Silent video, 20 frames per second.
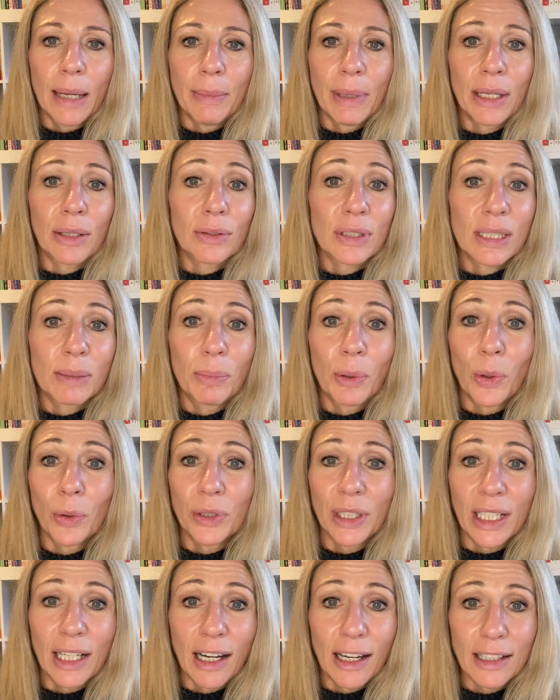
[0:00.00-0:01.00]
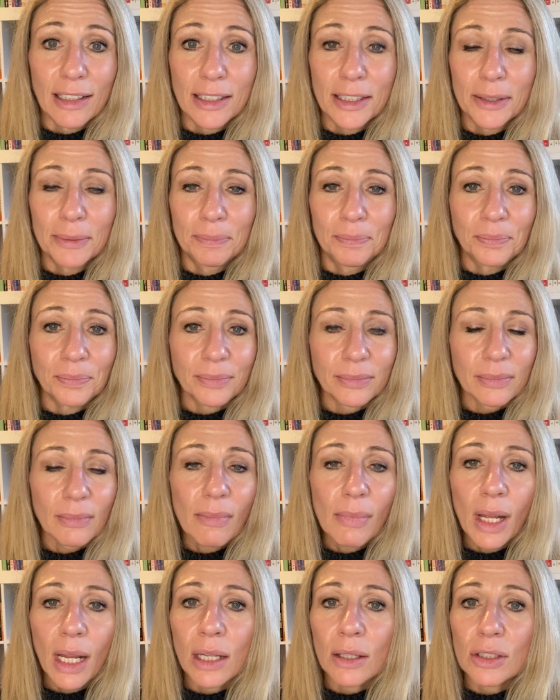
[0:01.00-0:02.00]
It'll support the gut.
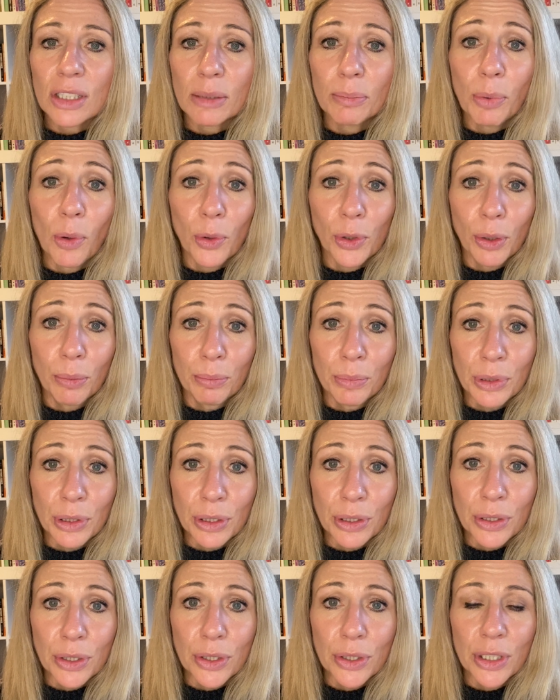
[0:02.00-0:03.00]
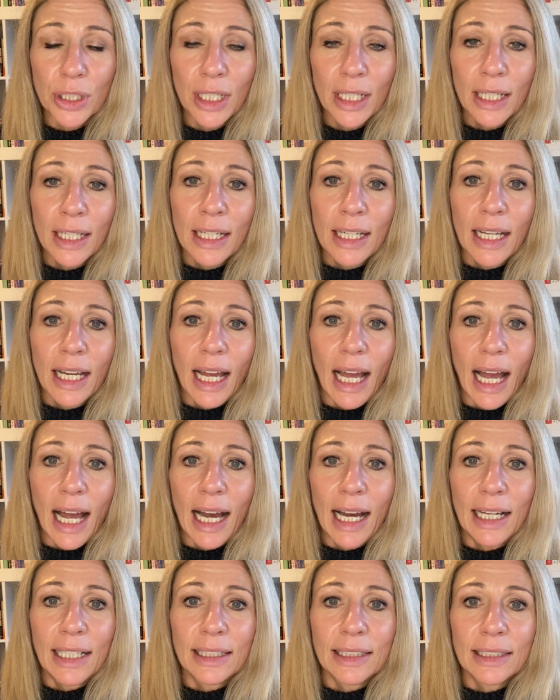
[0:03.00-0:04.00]
It'll support your mood.
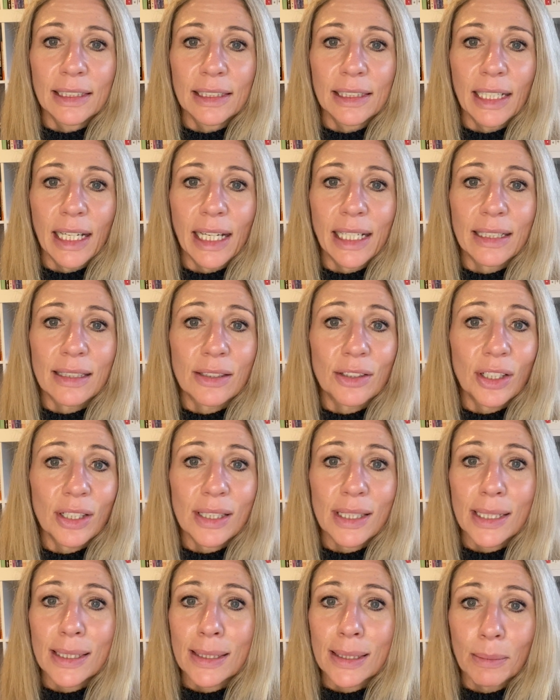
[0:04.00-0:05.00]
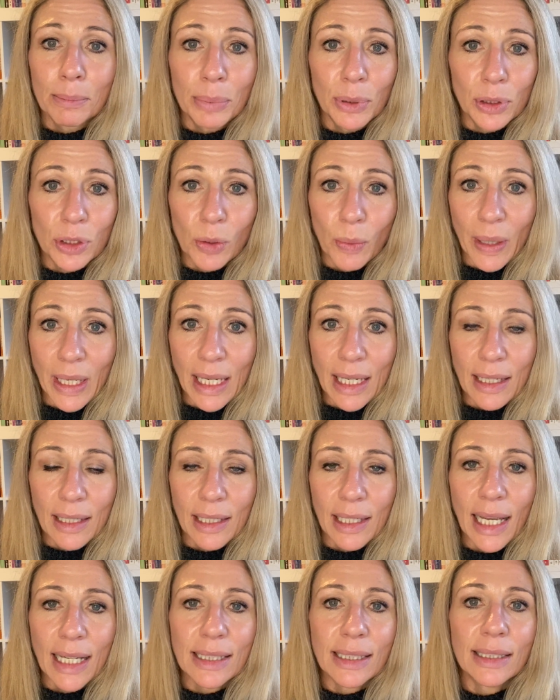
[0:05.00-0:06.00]
And it's just a simple tweak.
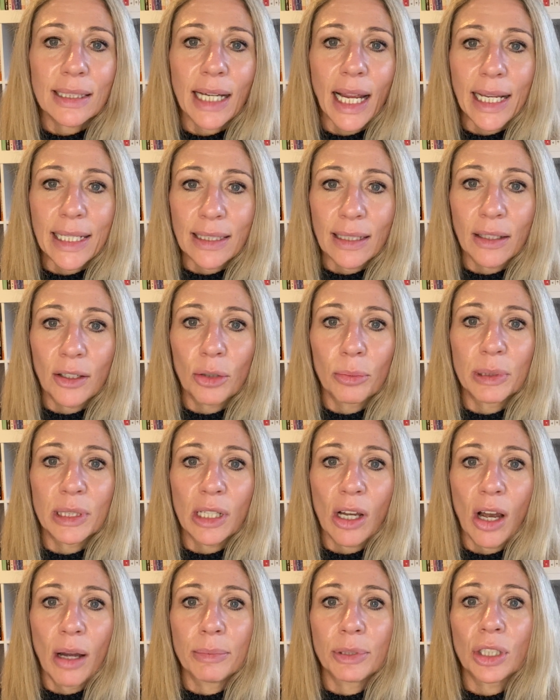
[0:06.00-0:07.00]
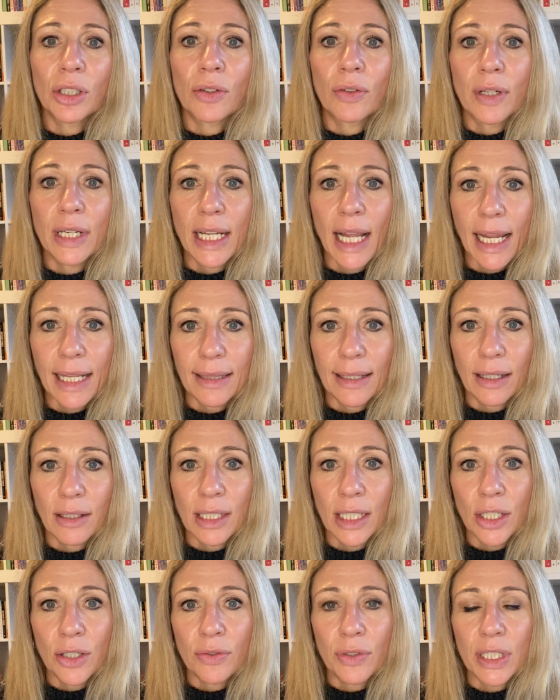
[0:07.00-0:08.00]
Yes, it takes a little bit of time to create that
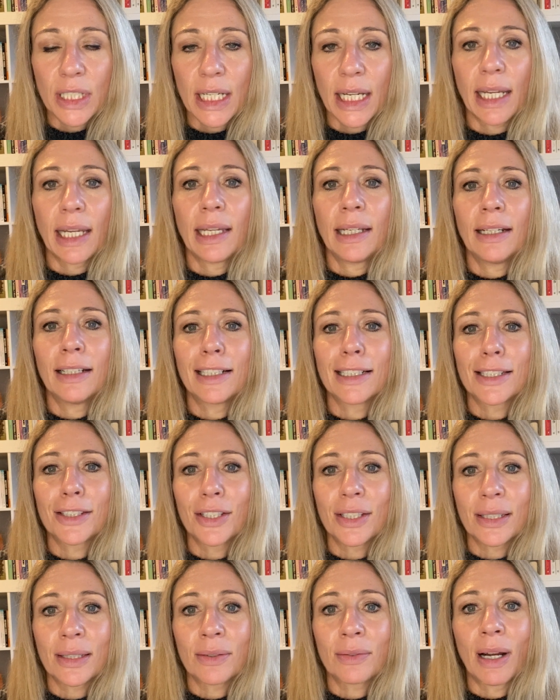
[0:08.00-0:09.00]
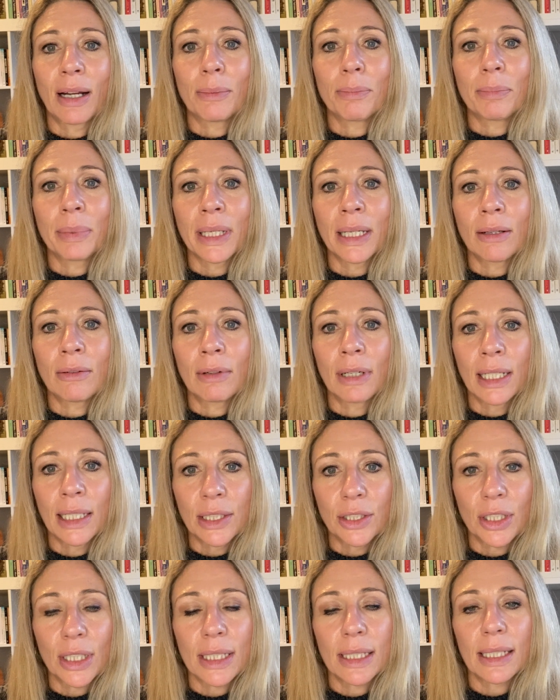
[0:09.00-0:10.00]
new routine, and it's just around being
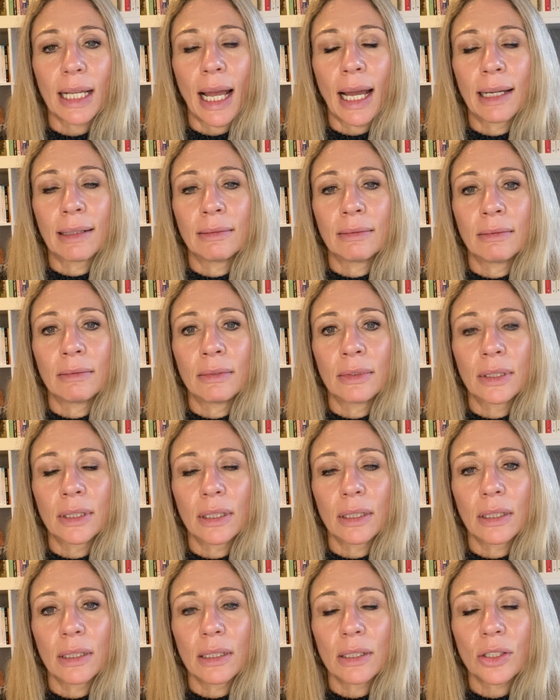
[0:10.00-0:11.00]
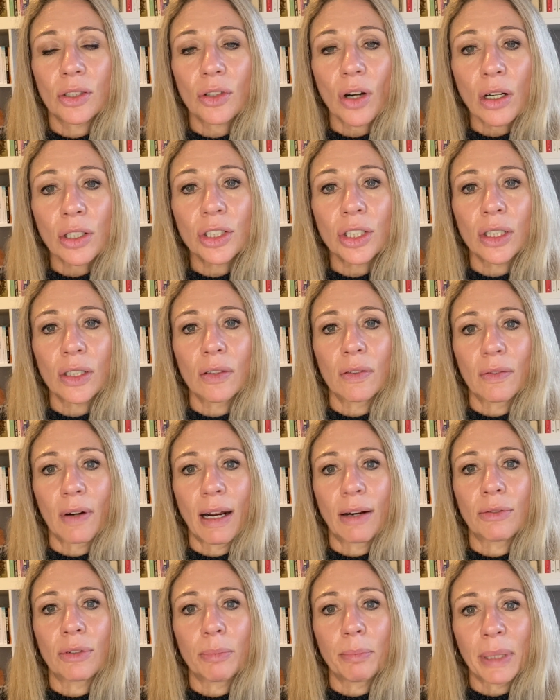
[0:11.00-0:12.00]
religious and structured
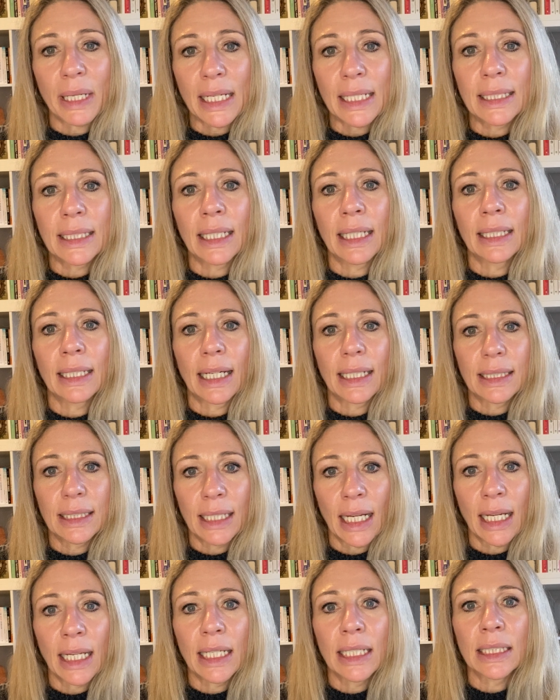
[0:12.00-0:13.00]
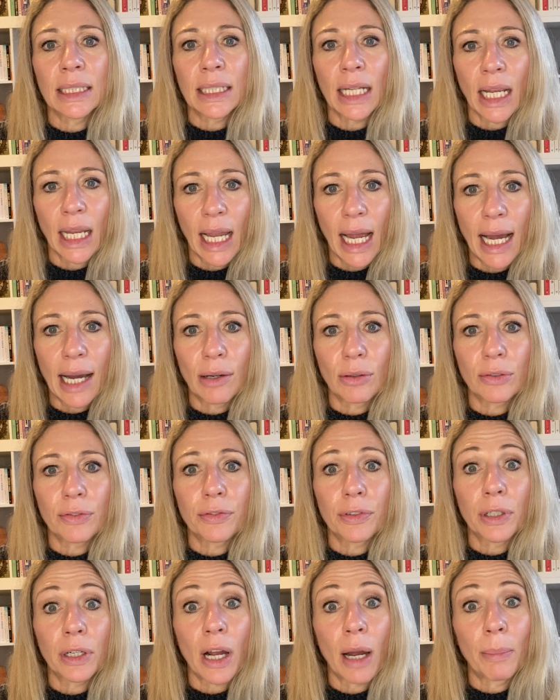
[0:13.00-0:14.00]
around repeating that day in, day out
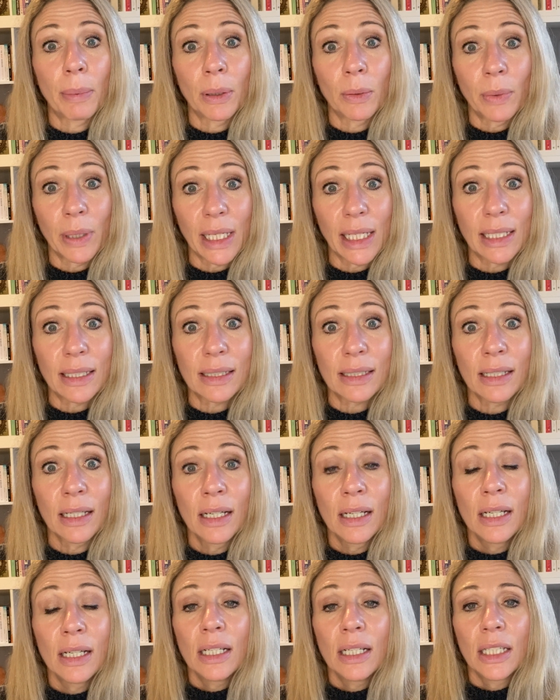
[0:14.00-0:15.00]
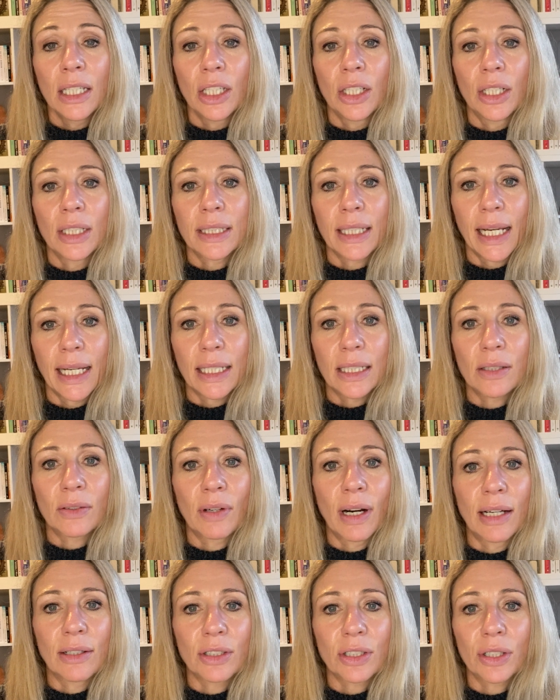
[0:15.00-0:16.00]
for a couple of weeks. It takes
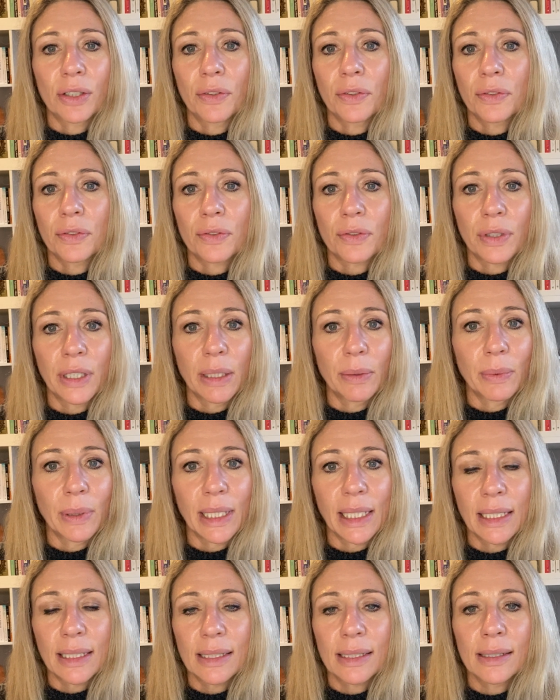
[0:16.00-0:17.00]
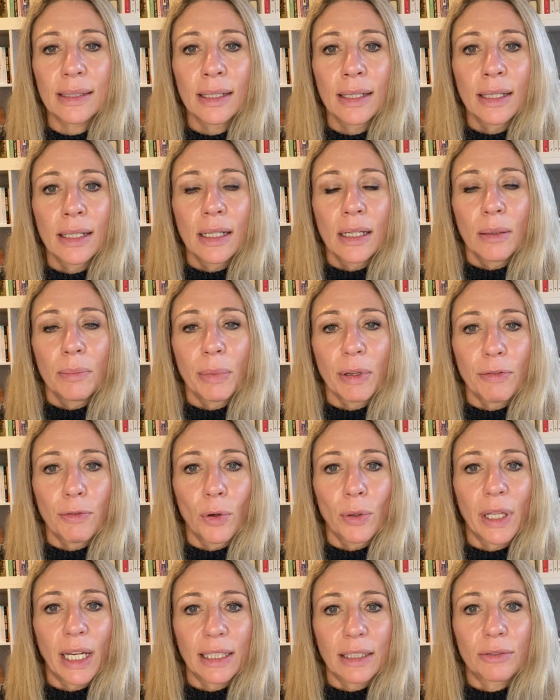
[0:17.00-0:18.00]
around sort of 3 weeks
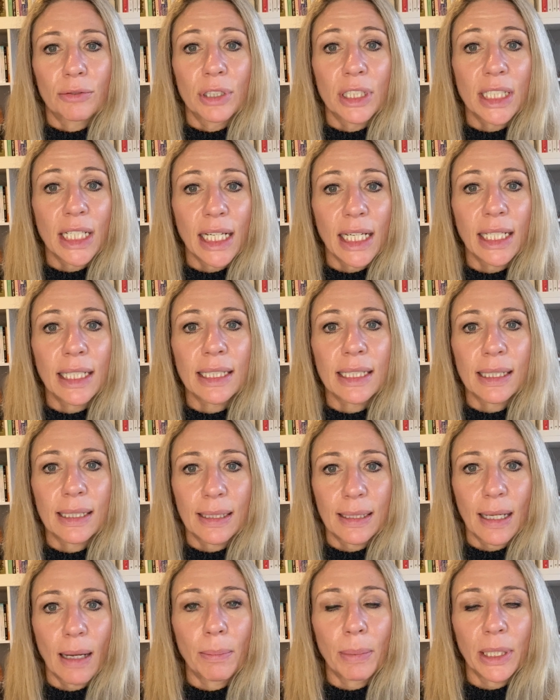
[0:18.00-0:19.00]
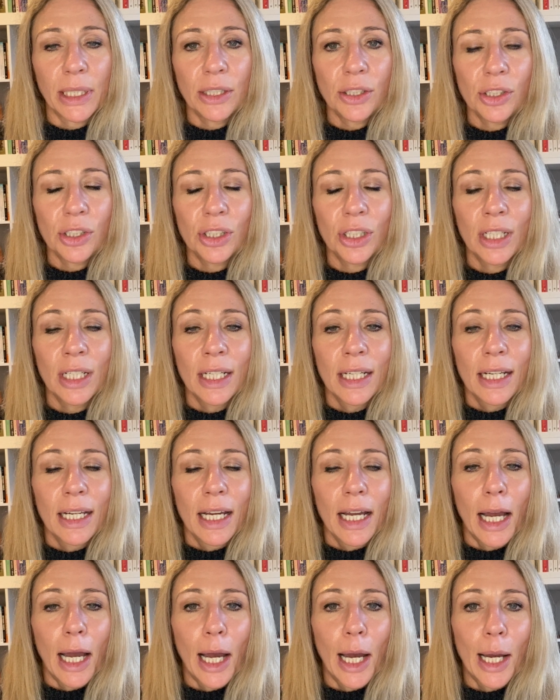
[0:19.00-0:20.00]
before that routine is established.
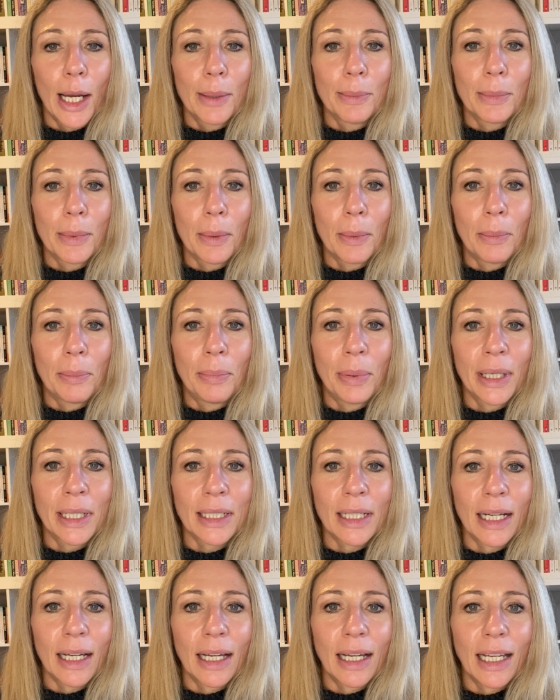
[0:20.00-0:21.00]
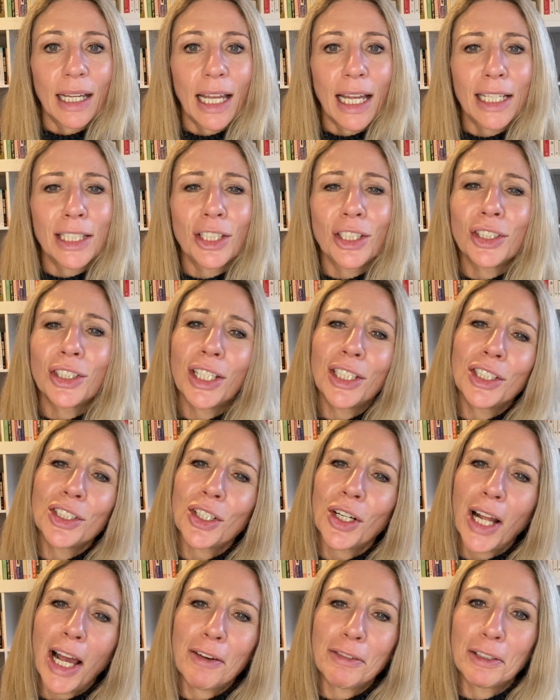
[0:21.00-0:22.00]
But and you
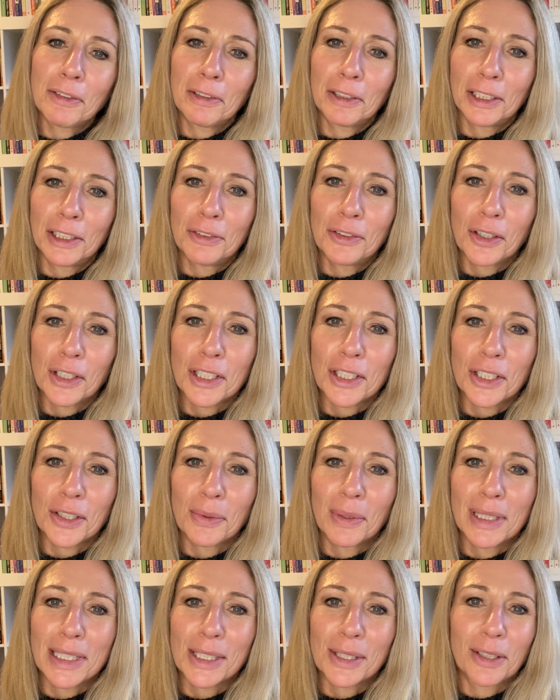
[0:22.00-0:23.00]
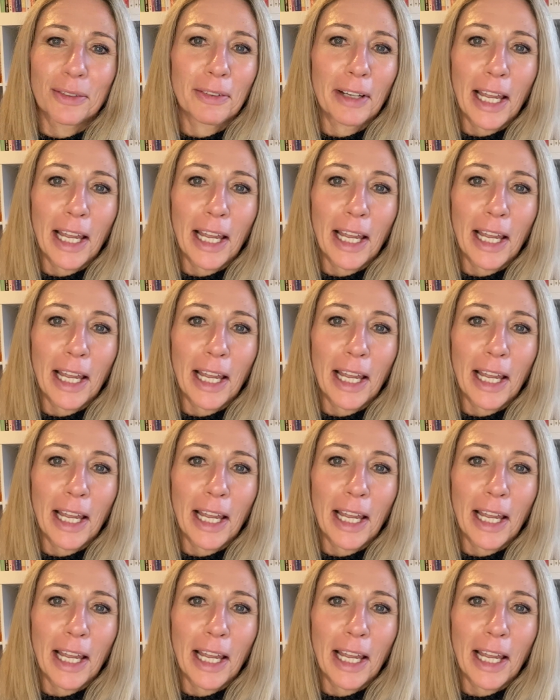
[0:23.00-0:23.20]
don't have to feel you've got to do it sort of